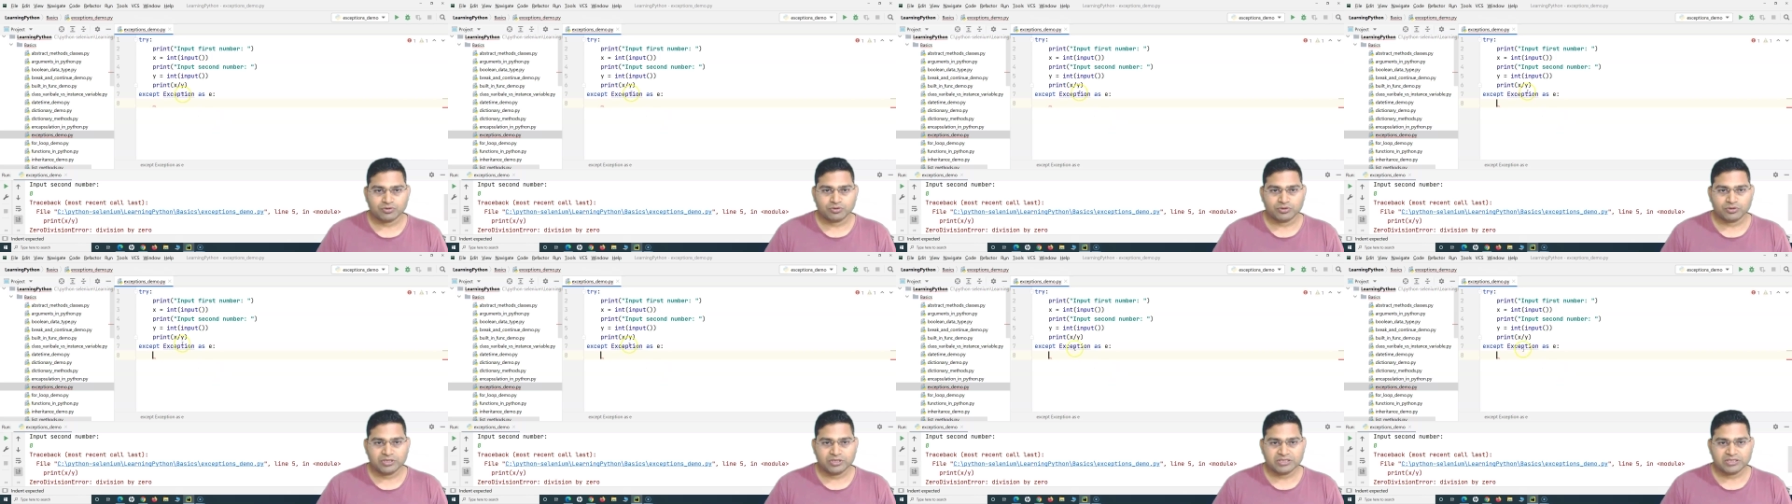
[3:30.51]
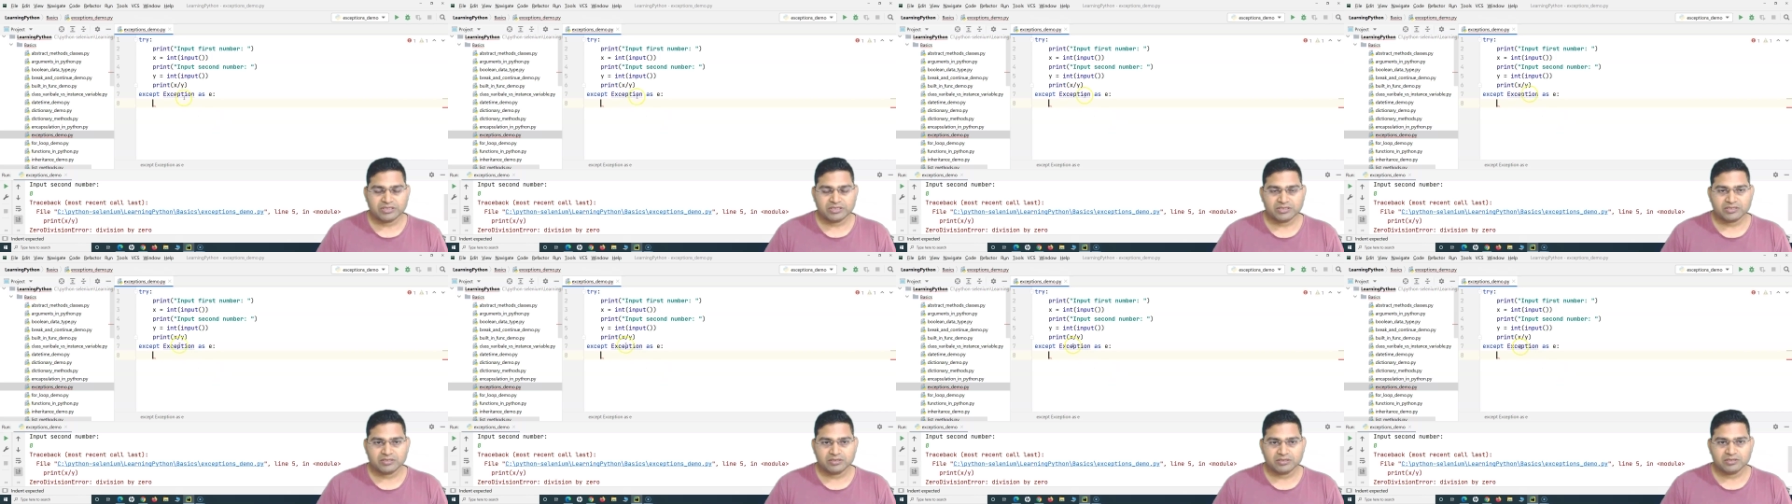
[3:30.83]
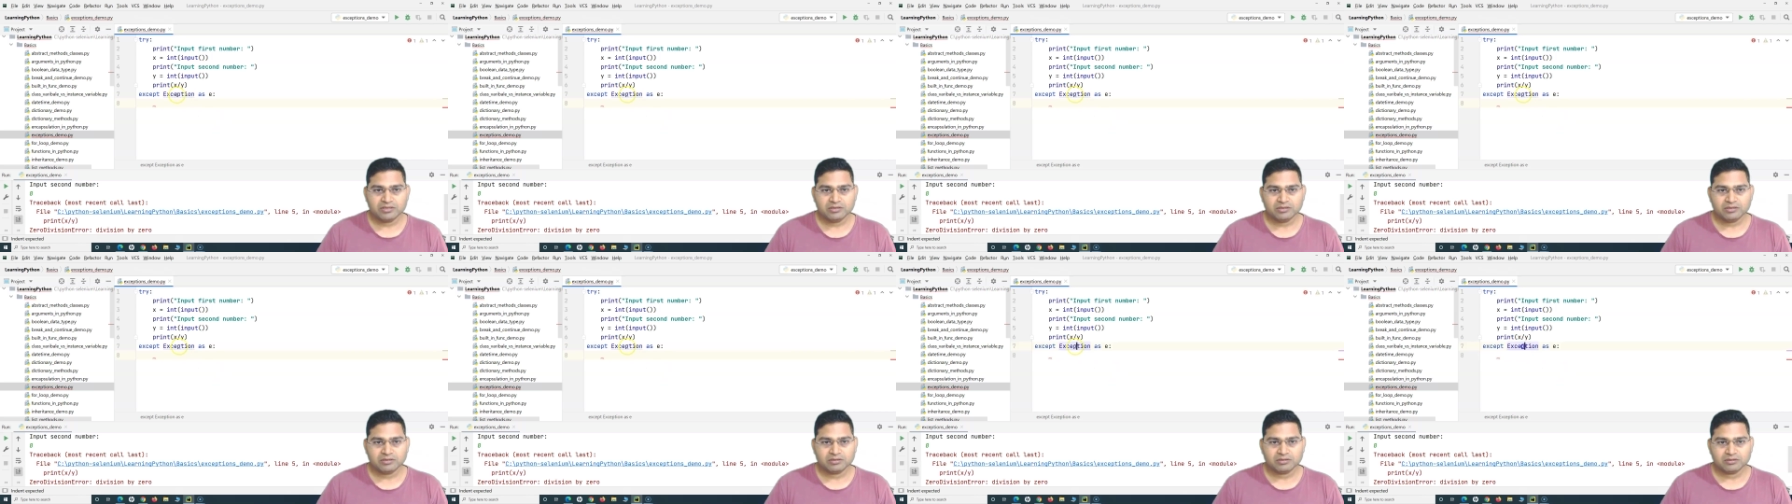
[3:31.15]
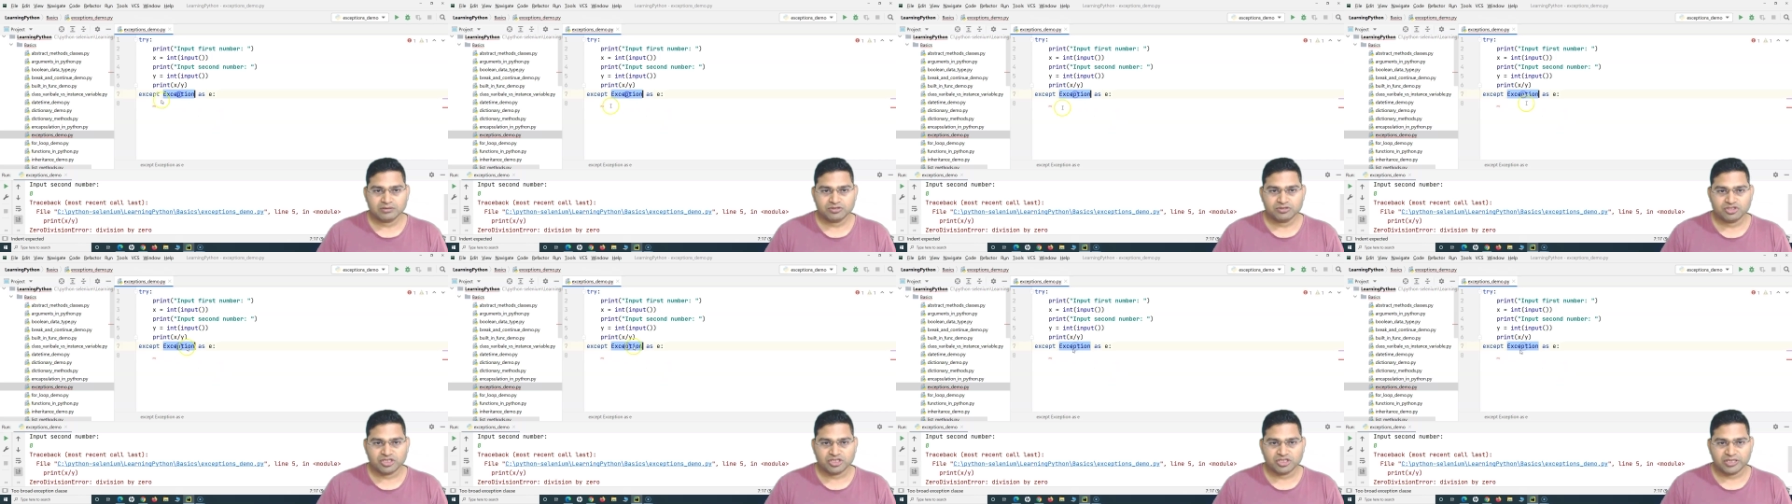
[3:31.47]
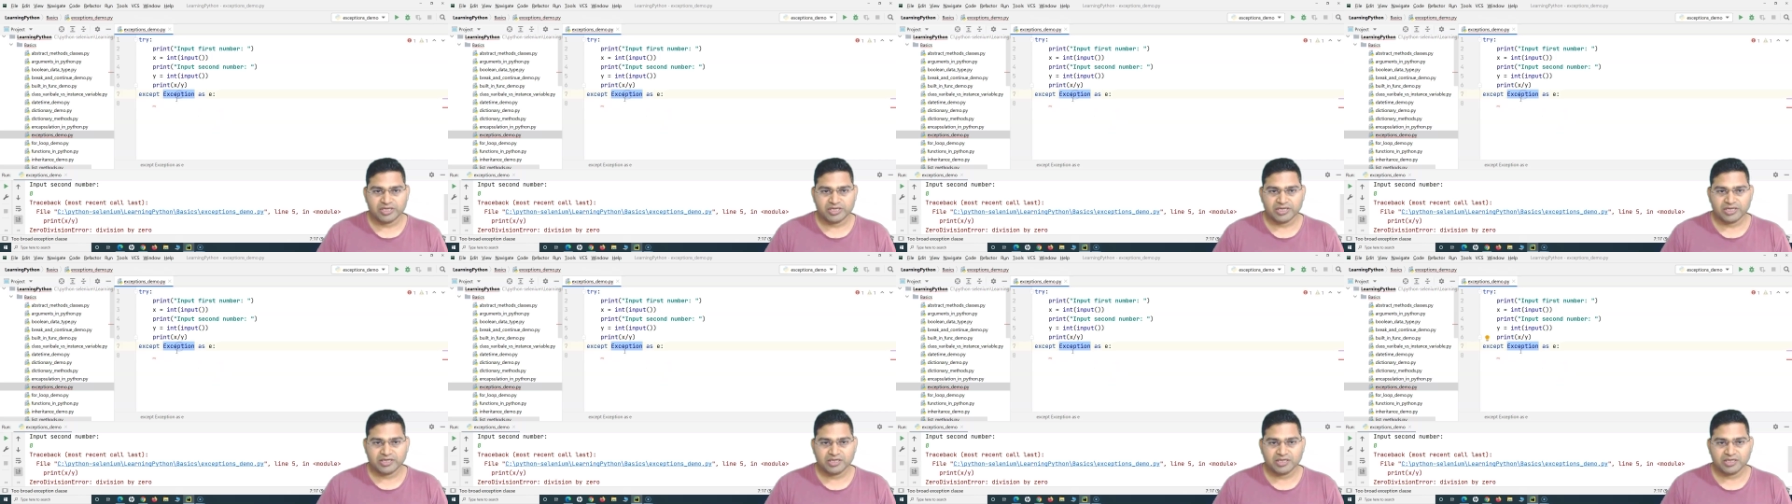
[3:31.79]
So this is the
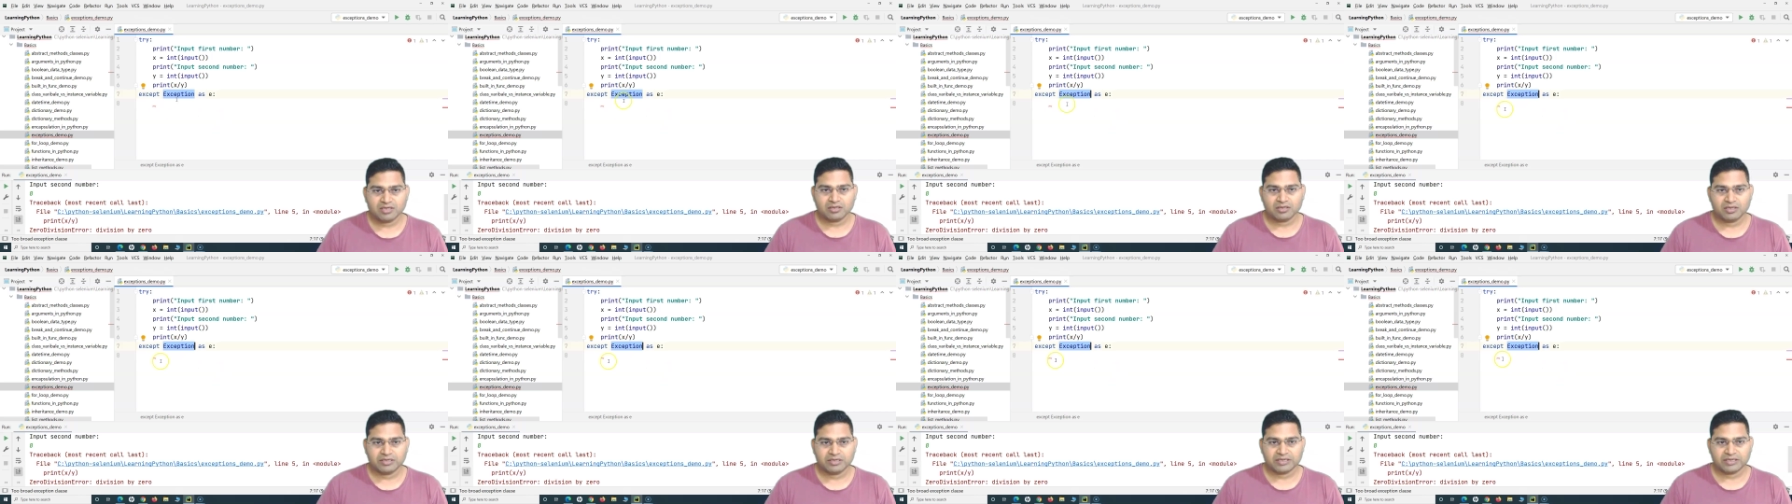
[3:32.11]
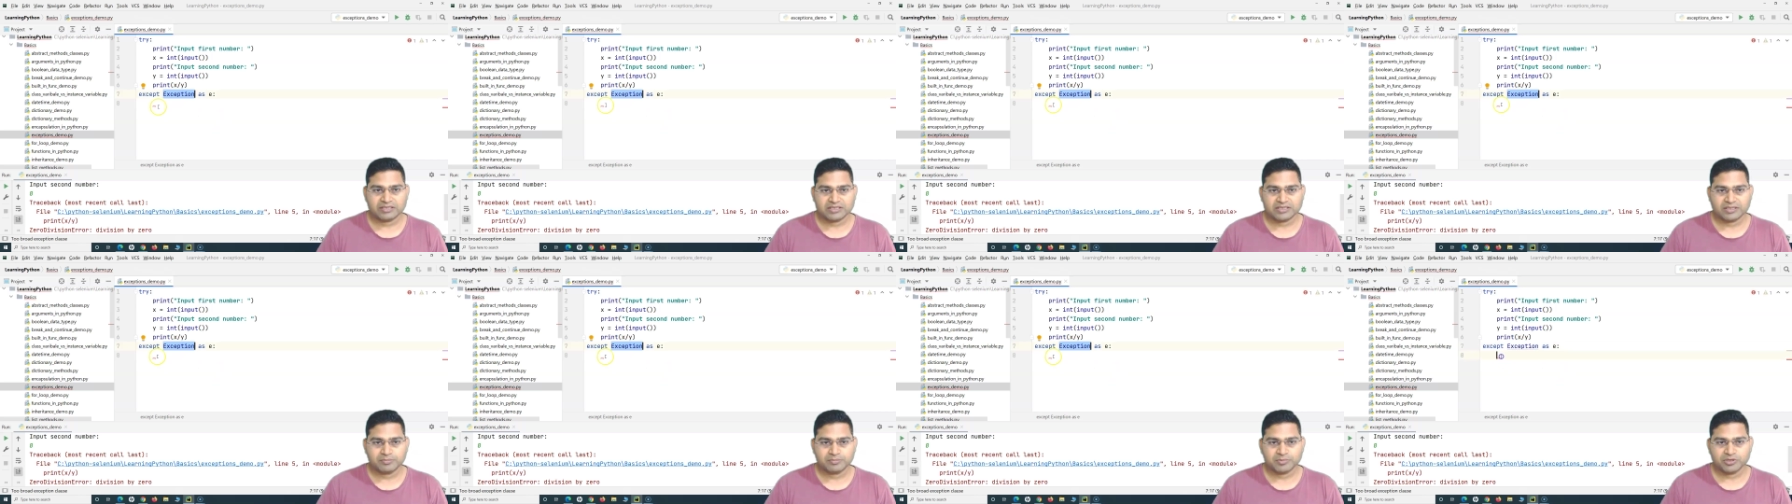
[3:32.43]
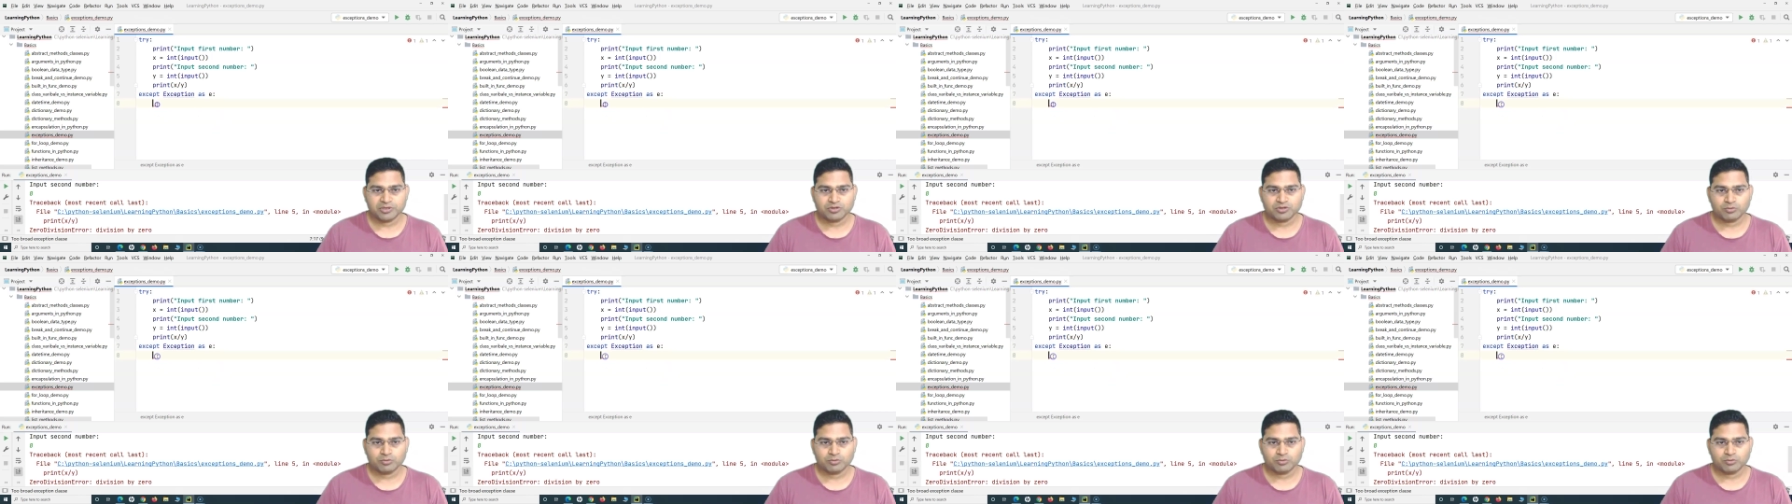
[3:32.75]
generic exception.